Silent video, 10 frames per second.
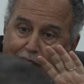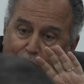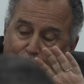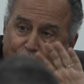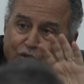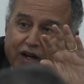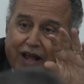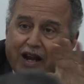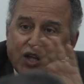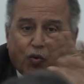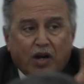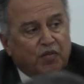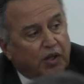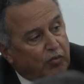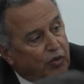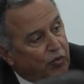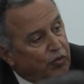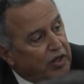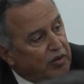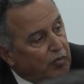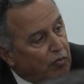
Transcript: burden any one of them with